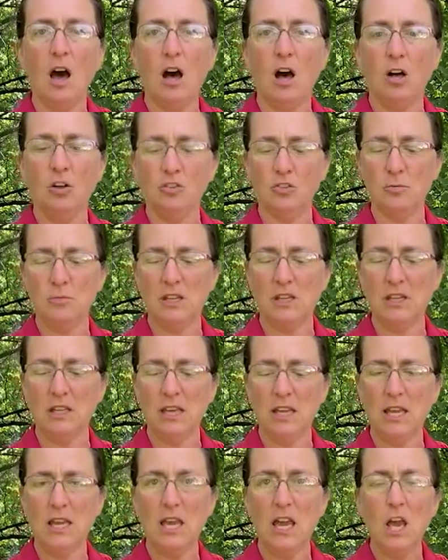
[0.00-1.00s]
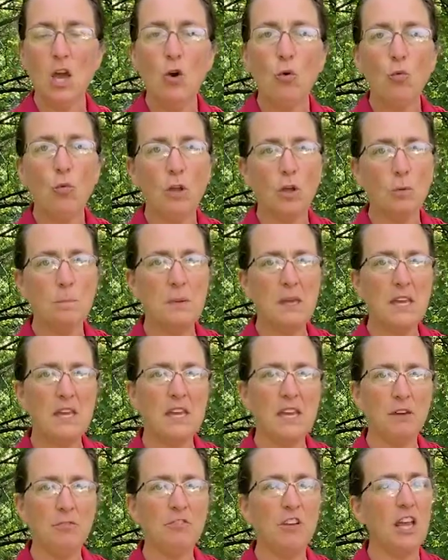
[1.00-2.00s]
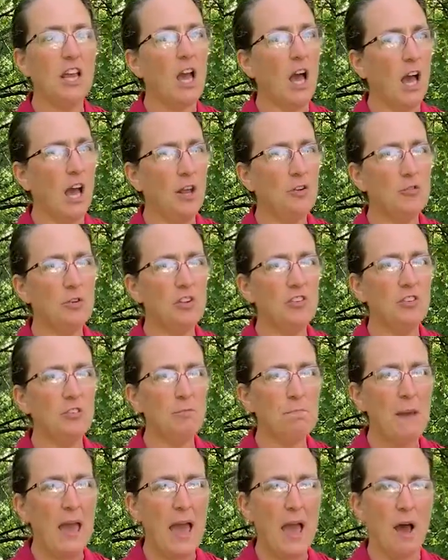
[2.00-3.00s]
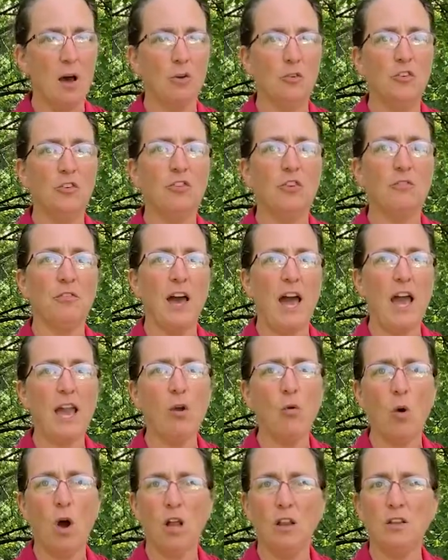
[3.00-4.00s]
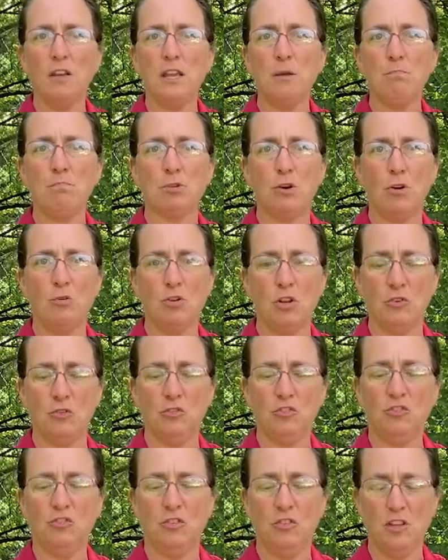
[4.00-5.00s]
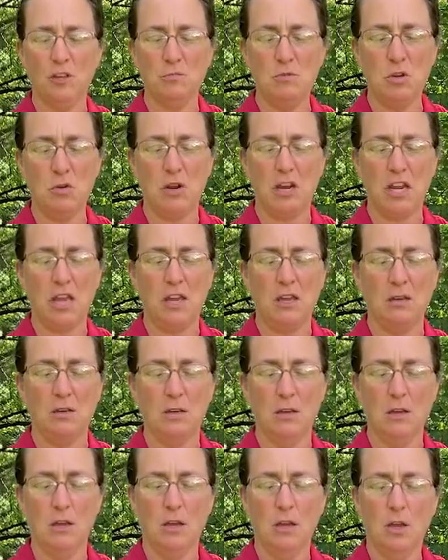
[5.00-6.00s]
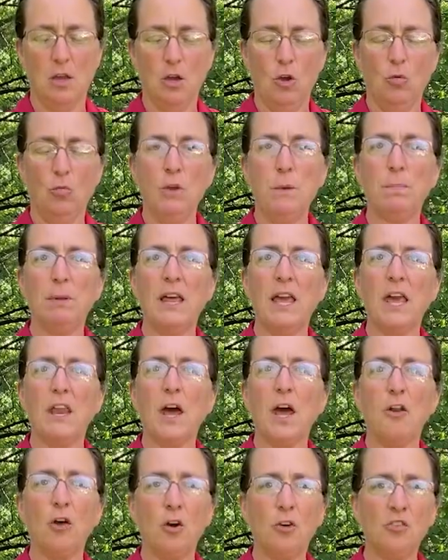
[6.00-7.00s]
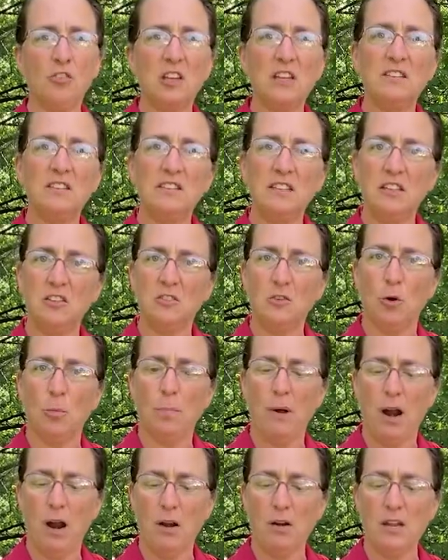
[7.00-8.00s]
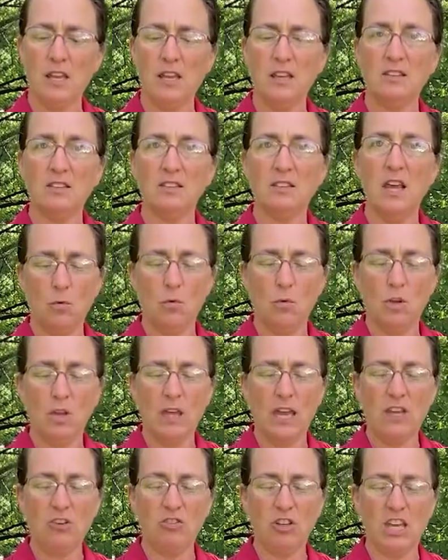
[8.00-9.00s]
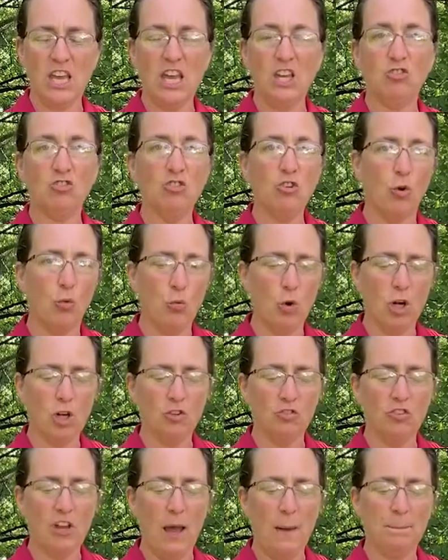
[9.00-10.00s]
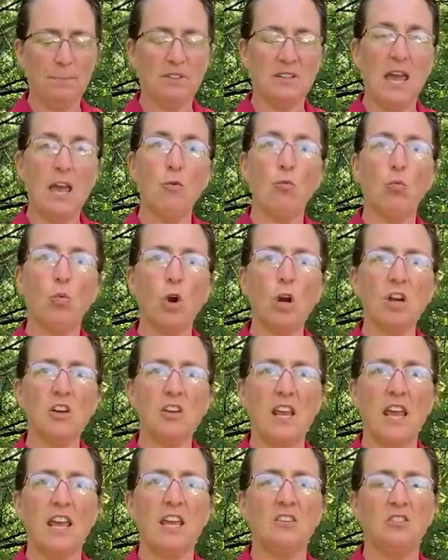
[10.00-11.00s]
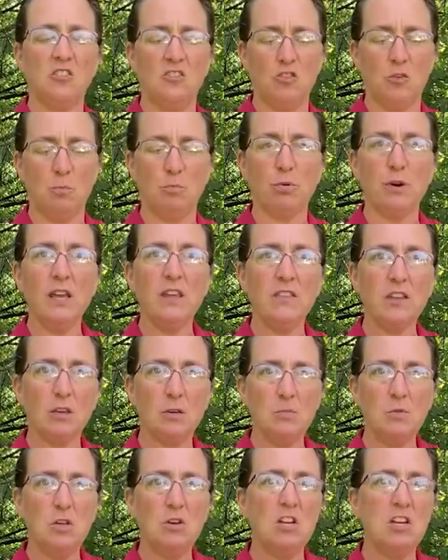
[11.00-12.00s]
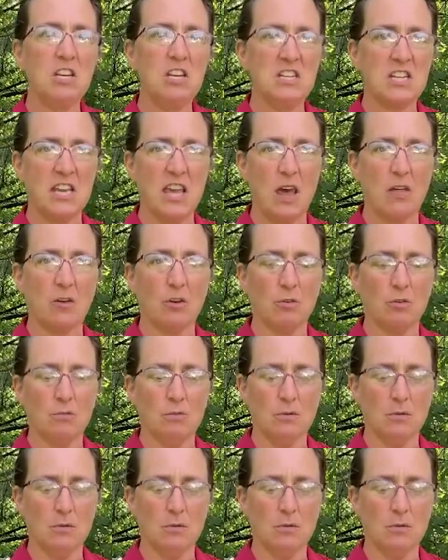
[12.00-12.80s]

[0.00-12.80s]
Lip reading: Ultimately, we'll be gifting hundreds of pounds of high quality produce to the community. We plan on hosting seasonal parties, educational workshops, and work days to bring the community together.